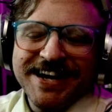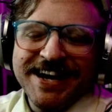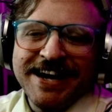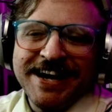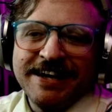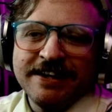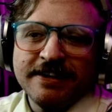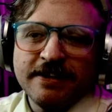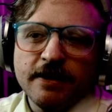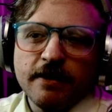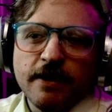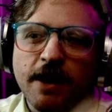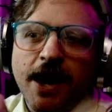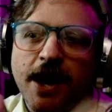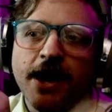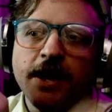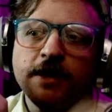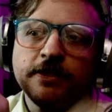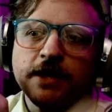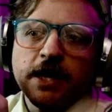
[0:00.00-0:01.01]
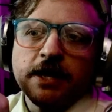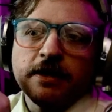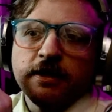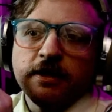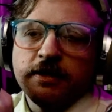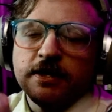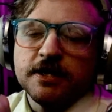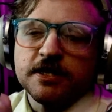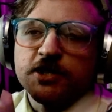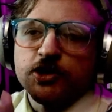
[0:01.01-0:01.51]
And I think
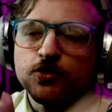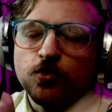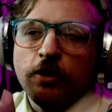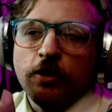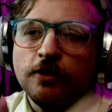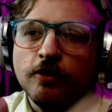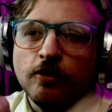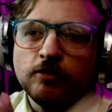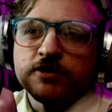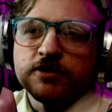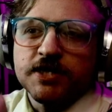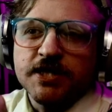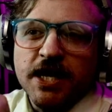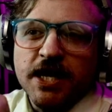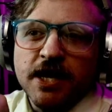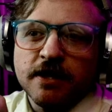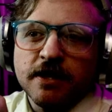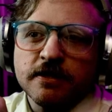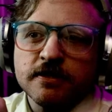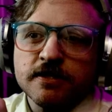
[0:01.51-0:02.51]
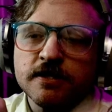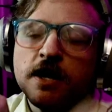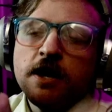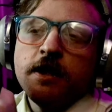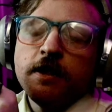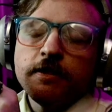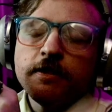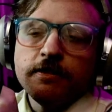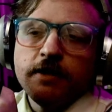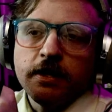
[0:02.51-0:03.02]
that this is one of those things
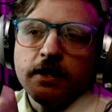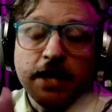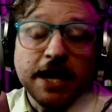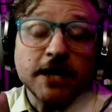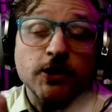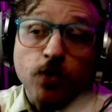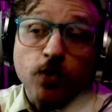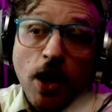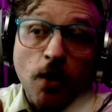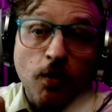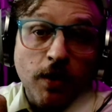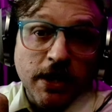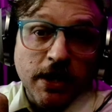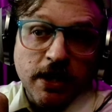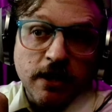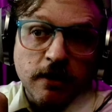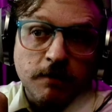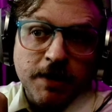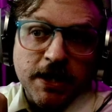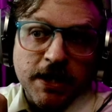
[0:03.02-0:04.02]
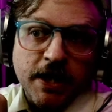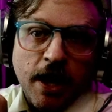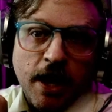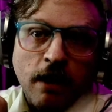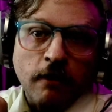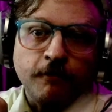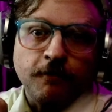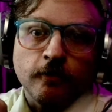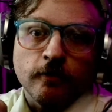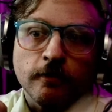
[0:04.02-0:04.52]
that that's why we need to be
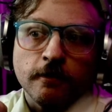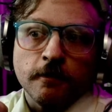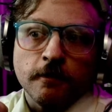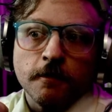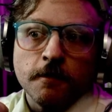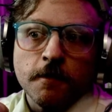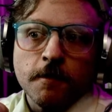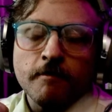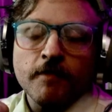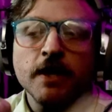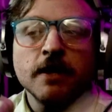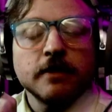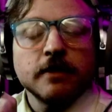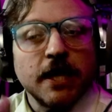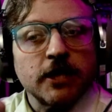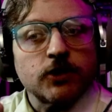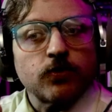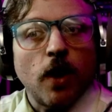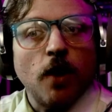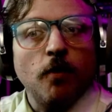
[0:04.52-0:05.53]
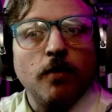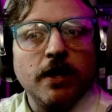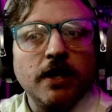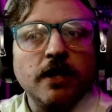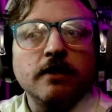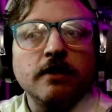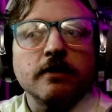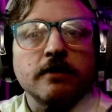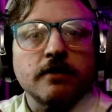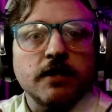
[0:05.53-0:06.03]
careful. That's why we
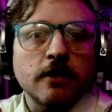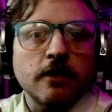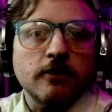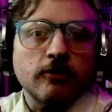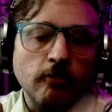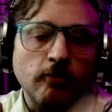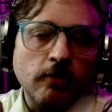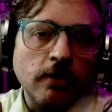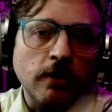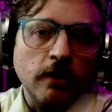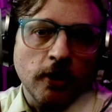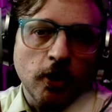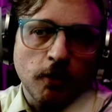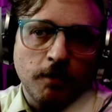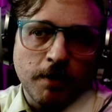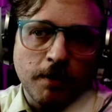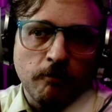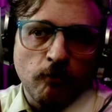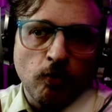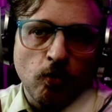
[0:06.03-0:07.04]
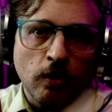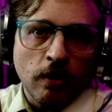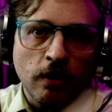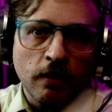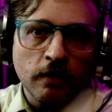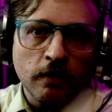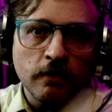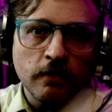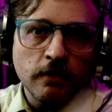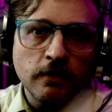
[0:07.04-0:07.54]
need to think through it a little bit
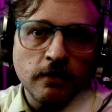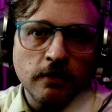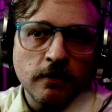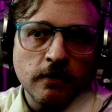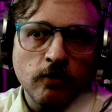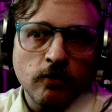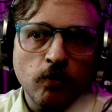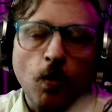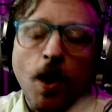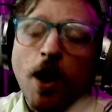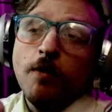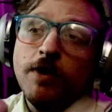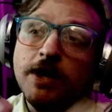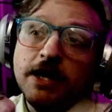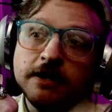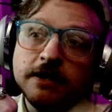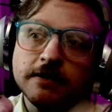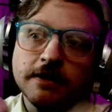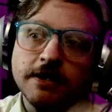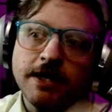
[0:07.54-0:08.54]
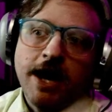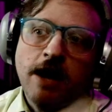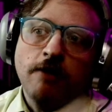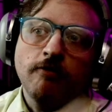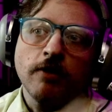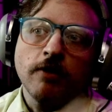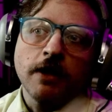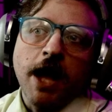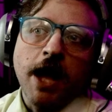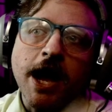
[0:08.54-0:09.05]
more. Why we need to not
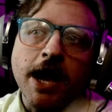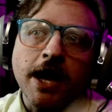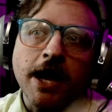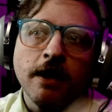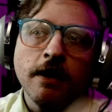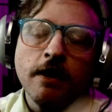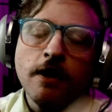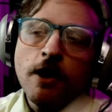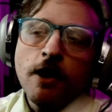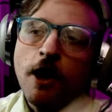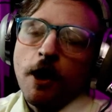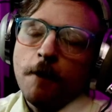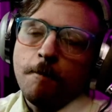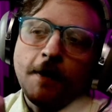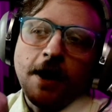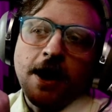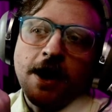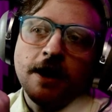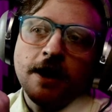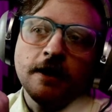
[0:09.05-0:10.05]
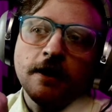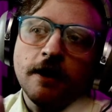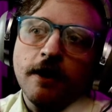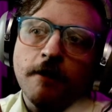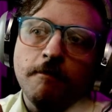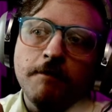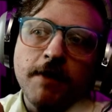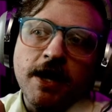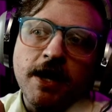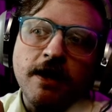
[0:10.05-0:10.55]
rely upon
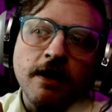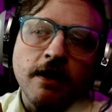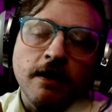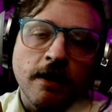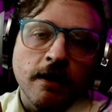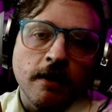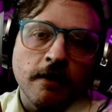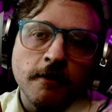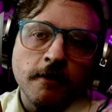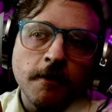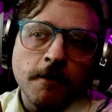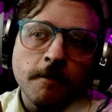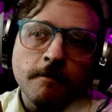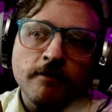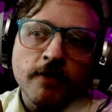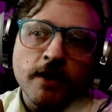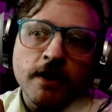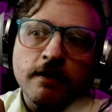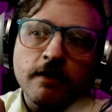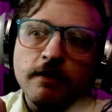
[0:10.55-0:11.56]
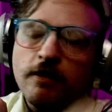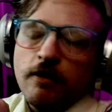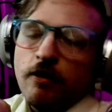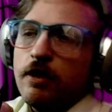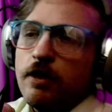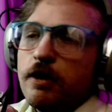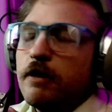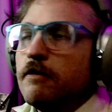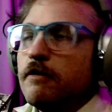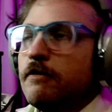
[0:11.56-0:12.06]
a media, you
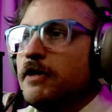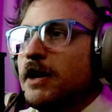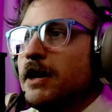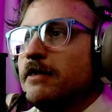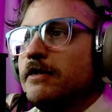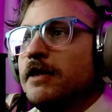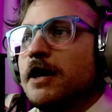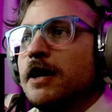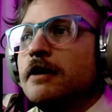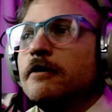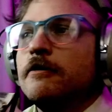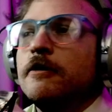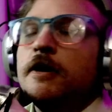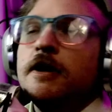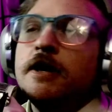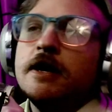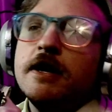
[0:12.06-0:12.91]
know, that, that